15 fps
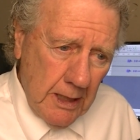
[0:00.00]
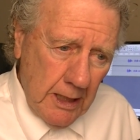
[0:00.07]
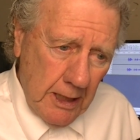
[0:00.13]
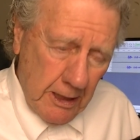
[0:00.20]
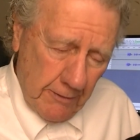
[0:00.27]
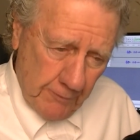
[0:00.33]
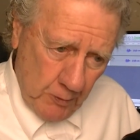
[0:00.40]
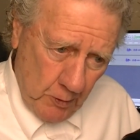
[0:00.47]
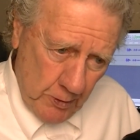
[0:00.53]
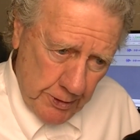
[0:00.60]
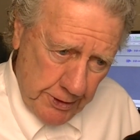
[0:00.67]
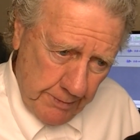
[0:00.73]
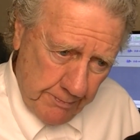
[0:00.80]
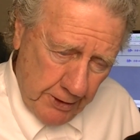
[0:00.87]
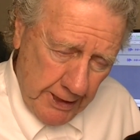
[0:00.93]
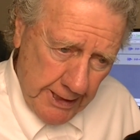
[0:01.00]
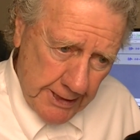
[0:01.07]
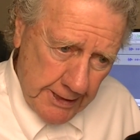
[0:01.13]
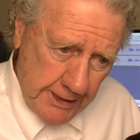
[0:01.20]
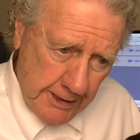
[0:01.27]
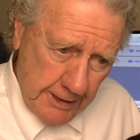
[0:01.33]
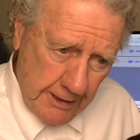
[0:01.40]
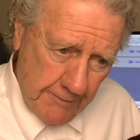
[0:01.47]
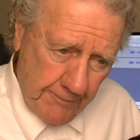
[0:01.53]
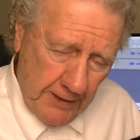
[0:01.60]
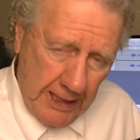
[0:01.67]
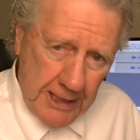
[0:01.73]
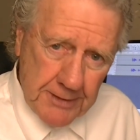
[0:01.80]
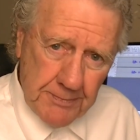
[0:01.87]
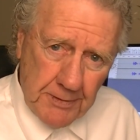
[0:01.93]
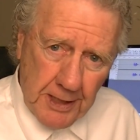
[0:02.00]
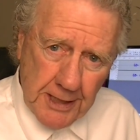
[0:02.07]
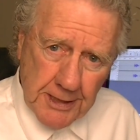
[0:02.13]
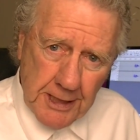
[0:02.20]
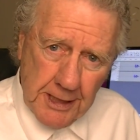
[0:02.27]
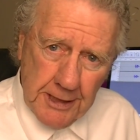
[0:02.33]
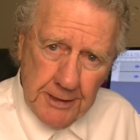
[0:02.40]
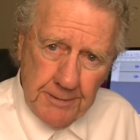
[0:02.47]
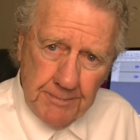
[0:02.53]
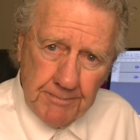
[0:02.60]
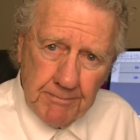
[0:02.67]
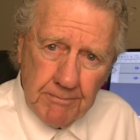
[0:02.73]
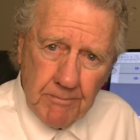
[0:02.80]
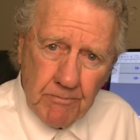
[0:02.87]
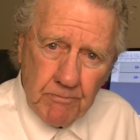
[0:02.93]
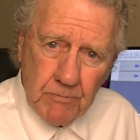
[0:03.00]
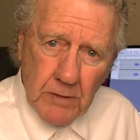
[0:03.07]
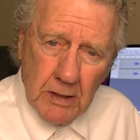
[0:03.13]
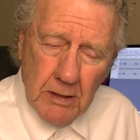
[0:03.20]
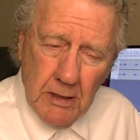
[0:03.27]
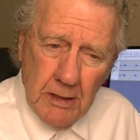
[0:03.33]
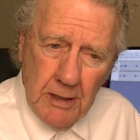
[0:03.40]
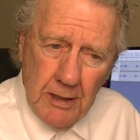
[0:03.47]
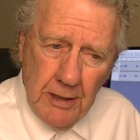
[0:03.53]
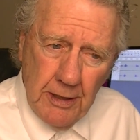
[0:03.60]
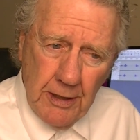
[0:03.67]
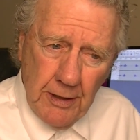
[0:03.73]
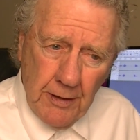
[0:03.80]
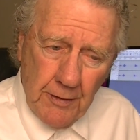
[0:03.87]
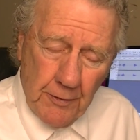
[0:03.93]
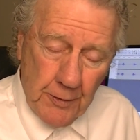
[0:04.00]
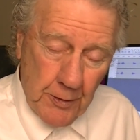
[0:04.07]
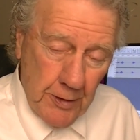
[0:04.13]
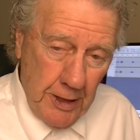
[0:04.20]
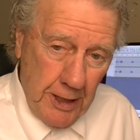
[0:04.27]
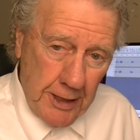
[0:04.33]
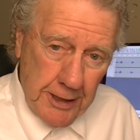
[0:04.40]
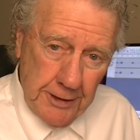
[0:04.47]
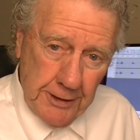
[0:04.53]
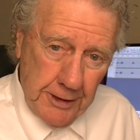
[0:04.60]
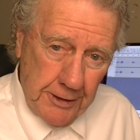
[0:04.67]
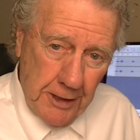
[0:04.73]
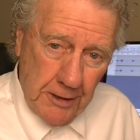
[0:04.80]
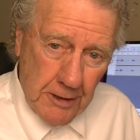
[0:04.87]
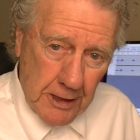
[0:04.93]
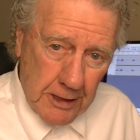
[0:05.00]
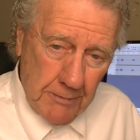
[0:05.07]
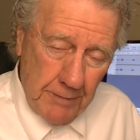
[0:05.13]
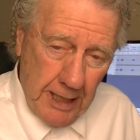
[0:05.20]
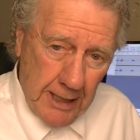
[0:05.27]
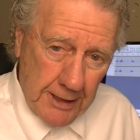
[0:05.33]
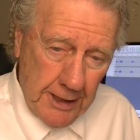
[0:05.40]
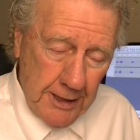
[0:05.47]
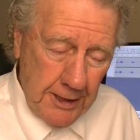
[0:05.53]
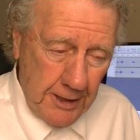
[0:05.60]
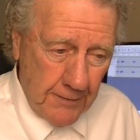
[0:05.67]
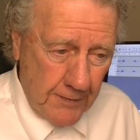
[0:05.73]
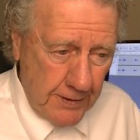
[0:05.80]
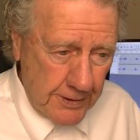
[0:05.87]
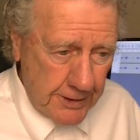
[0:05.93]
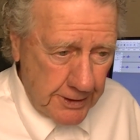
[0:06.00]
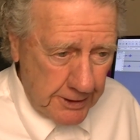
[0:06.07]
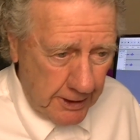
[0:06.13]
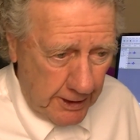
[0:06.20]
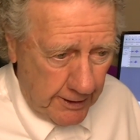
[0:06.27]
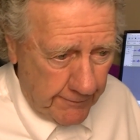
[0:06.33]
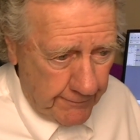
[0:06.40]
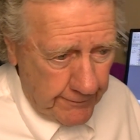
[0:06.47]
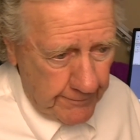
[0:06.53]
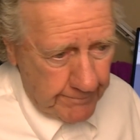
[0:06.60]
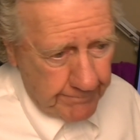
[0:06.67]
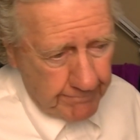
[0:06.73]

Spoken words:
And of course, the president and vice president, they're not in the dark about any of this stuff.